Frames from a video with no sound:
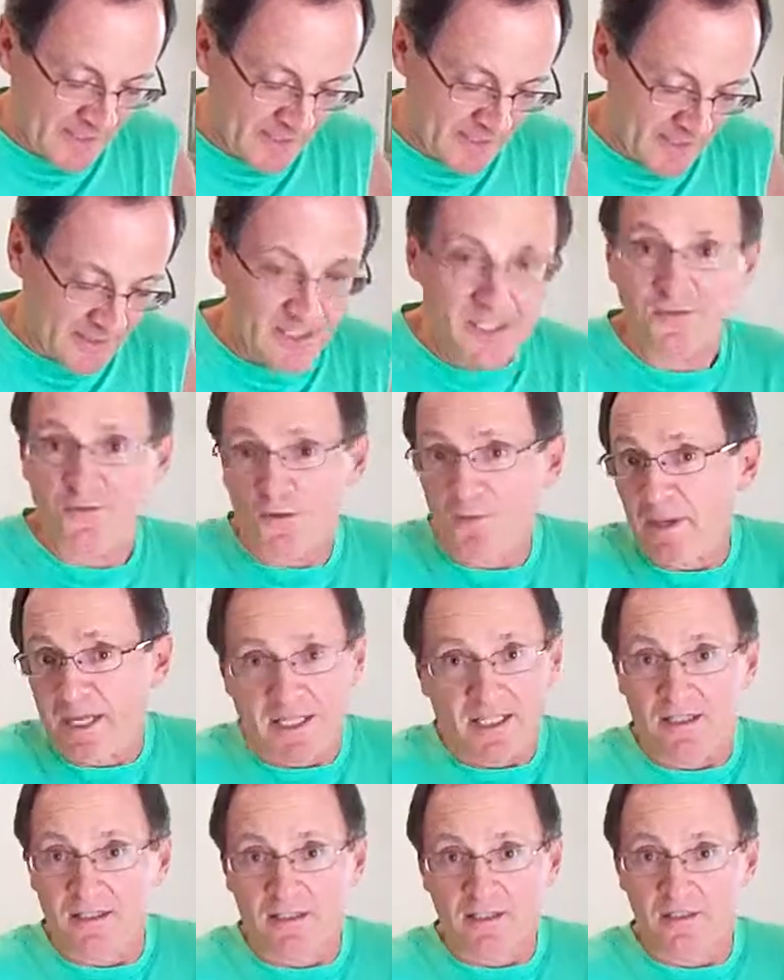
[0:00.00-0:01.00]
At least for me.
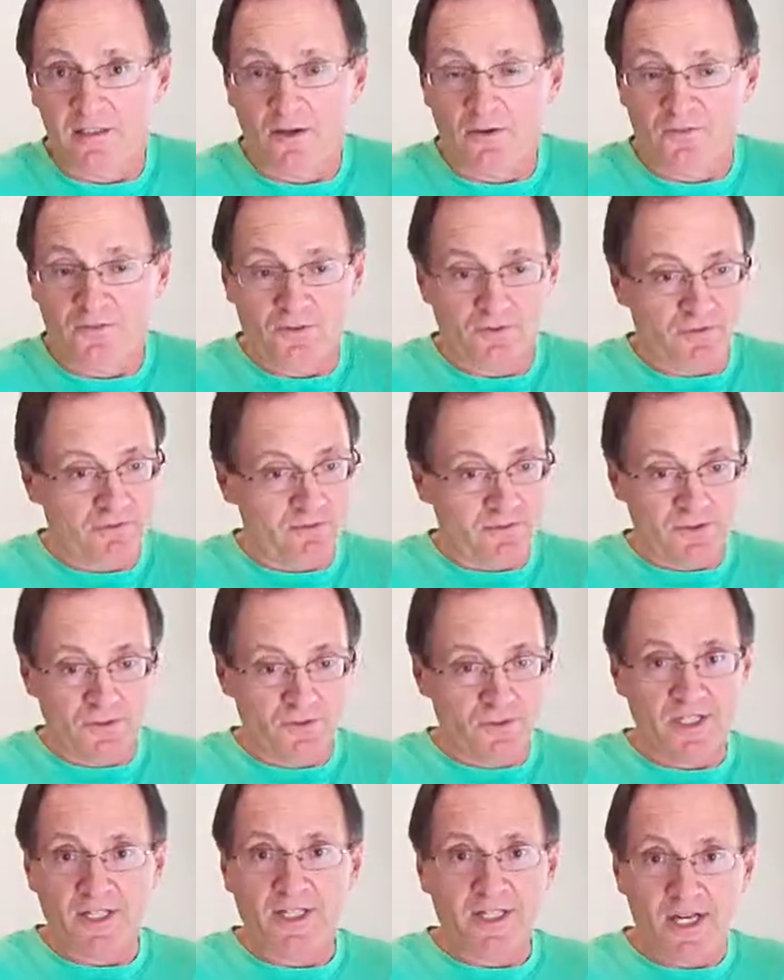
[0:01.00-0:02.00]
You know, if you
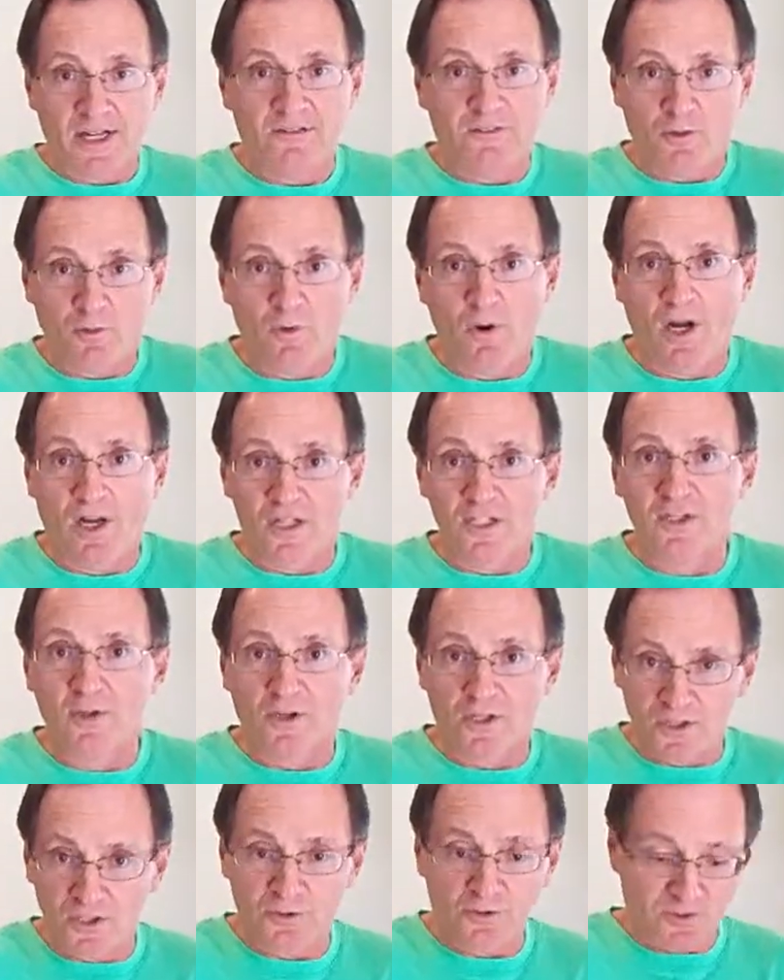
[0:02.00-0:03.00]
use any knife you want, as
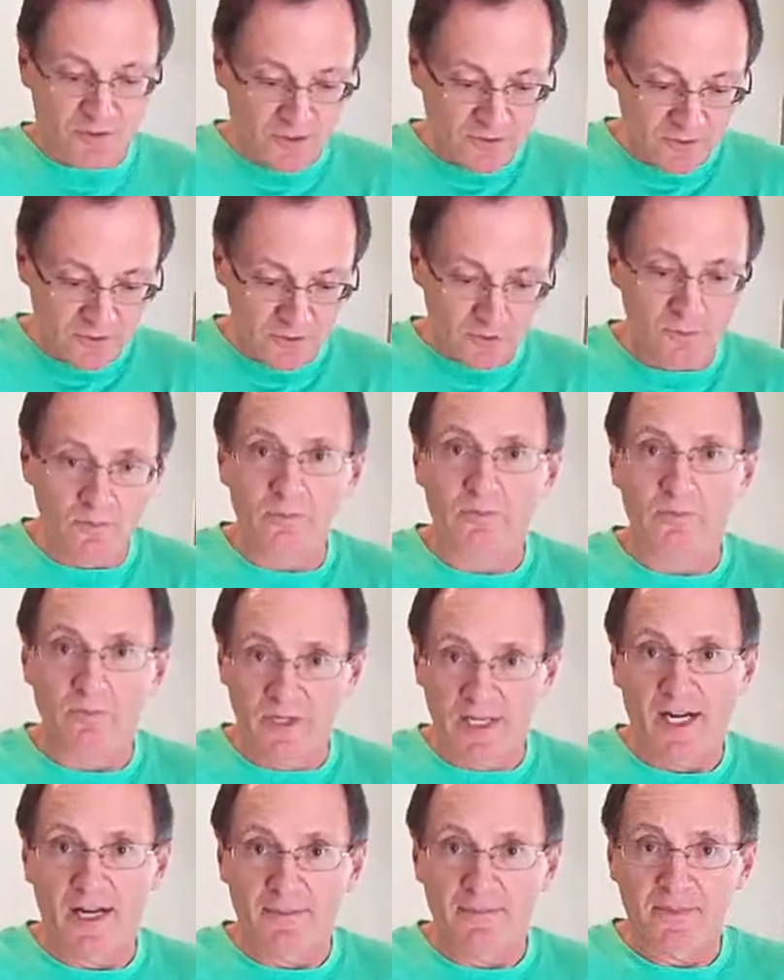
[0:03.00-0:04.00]
long as you can do
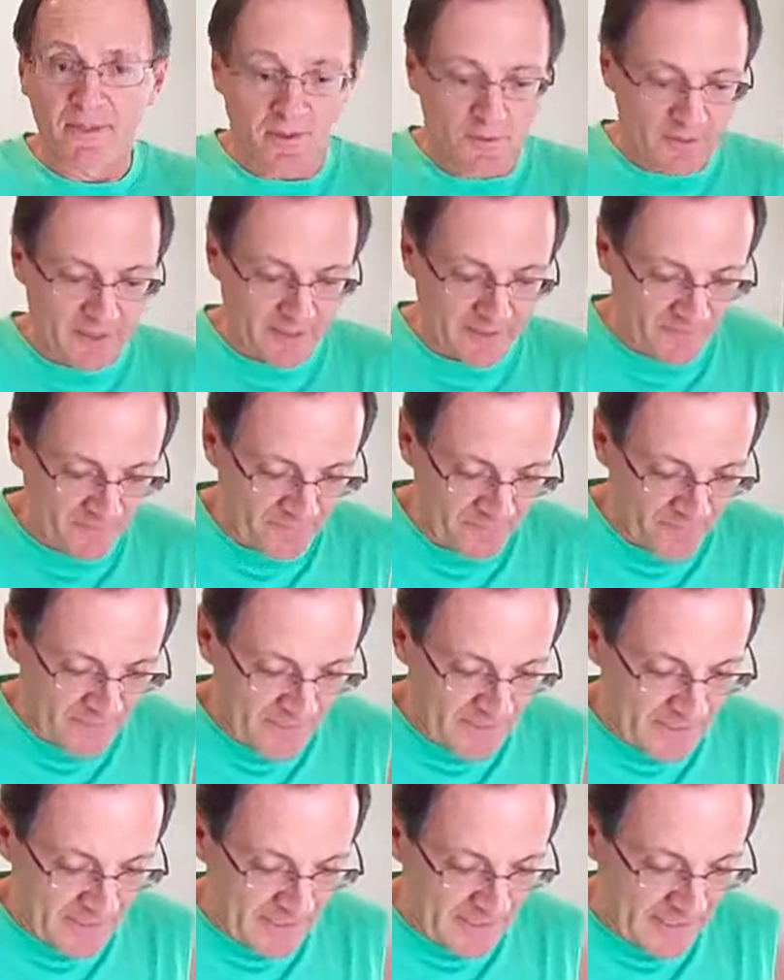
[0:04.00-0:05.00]
what I'm doing.
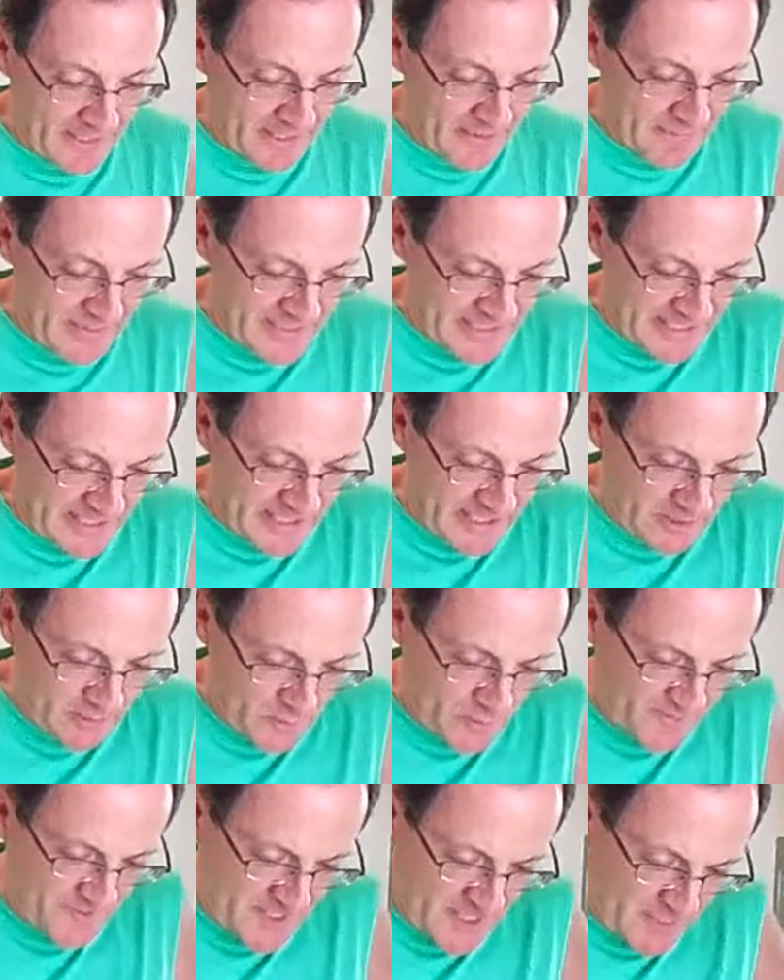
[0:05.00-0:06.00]
And basically I cut
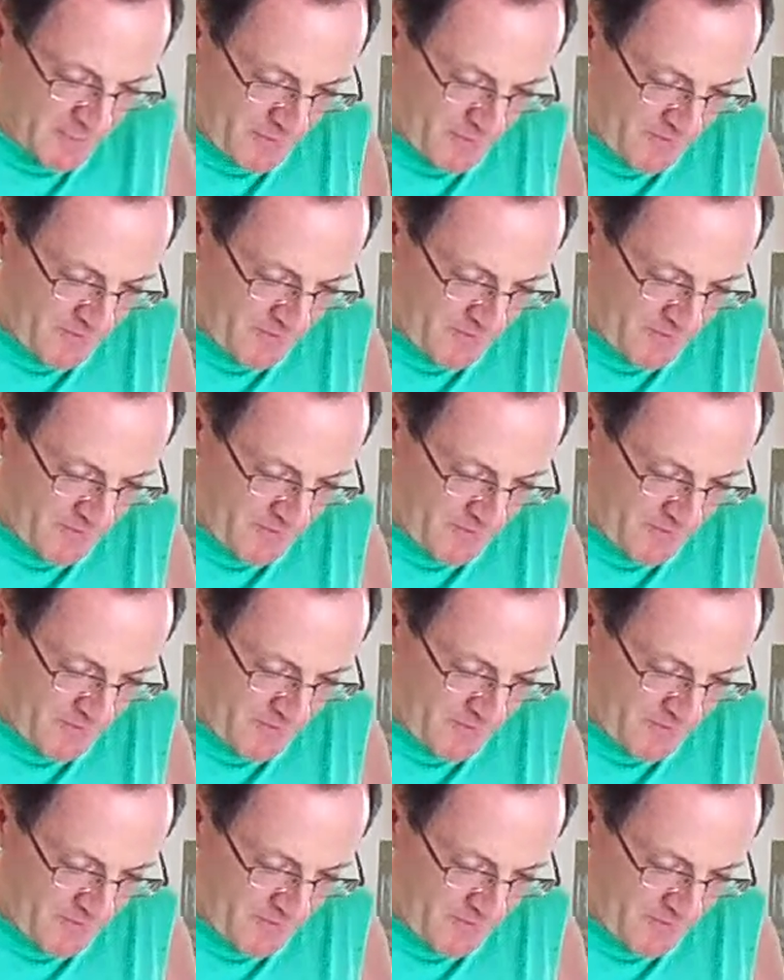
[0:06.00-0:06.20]
off some